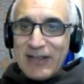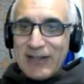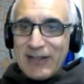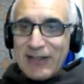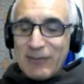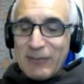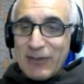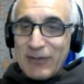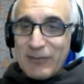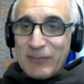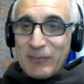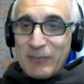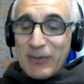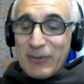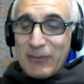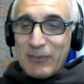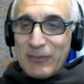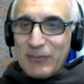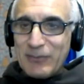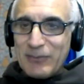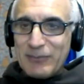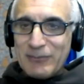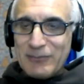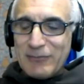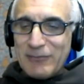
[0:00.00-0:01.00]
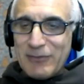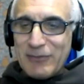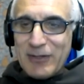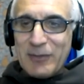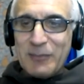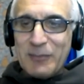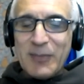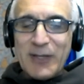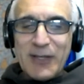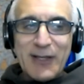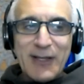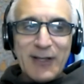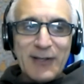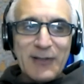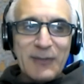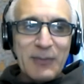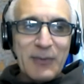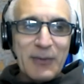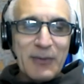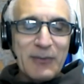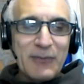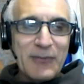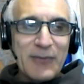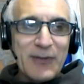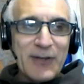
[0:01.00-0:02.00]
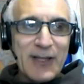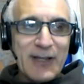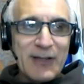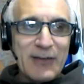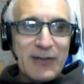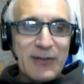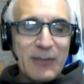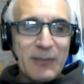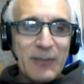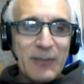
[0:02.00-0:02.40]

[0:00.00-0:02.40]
They must be a real big expert in finance and